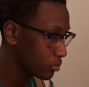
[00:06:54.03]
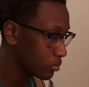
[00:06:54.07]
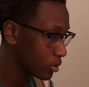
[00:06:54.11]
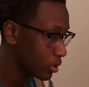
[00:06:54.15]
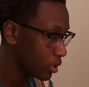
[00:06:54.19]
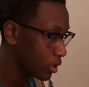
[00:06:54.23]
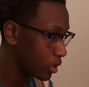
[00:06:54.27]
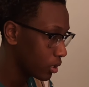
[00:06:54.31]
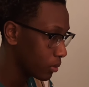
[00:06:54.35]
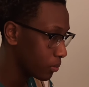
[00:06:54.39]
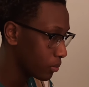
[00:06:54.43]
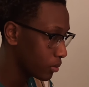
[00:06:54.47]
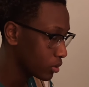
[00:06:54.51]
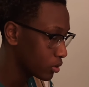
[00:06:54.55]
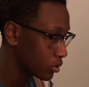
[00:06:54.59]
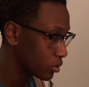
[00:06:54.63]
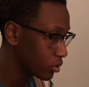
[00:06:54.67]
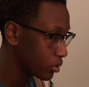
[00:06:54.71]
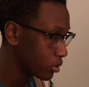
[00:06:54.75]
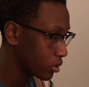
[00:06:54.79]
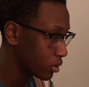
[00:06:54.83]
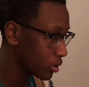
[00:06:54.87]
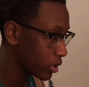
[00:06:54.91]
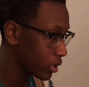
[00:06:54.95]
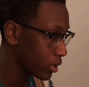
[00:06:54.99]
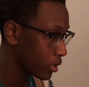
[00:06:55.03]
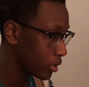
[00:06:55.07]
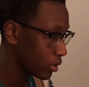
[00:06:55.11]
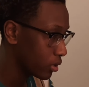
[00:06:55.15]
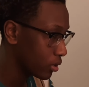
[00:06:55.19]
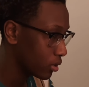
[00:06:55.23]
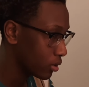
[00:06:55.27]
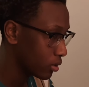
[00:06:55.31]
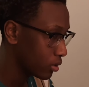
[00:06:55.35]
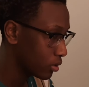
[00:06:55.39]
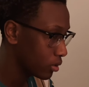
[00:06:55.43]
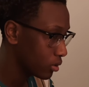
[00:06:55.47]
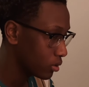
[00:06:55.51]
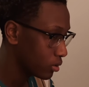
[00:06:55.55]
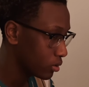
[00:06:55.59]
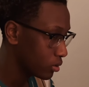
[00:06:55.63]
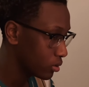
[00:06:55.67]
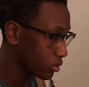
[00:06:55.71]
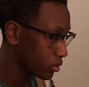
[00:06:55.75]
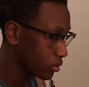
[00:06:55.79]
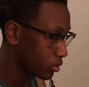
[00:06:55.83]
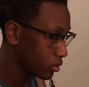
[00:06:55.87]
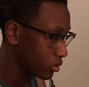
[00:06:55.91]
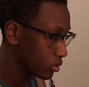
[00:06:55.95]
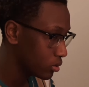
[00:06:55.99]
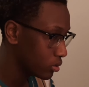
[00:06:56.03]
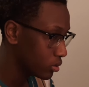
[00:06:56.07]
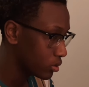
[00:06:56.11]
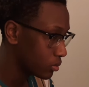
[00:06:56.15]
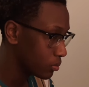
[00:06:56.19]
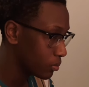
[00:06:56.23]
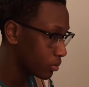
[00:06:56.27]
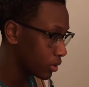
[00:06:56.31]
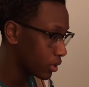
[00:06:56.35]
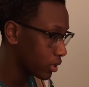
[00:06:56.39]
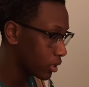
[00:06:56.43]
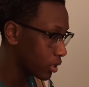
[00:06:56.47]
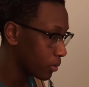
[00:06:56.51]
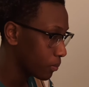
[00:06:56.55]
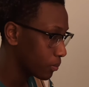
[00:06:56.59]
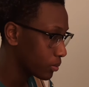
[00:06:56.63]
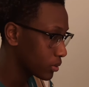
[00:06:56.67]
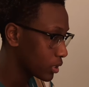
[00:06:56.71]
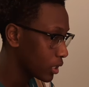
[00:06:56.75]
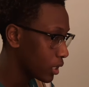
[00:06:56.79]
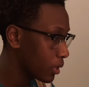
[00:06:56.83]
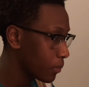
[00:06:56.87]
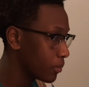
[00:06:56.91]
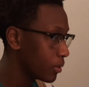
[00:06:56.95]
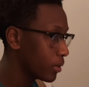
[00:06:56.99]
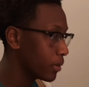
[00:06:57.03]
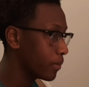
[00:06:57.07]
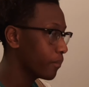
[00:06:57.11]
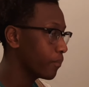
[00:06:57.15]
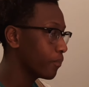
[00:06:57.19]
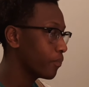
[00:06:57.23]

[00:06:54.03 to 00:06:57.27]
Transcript: I didn't mean to do that. Just bring it up a tad bit.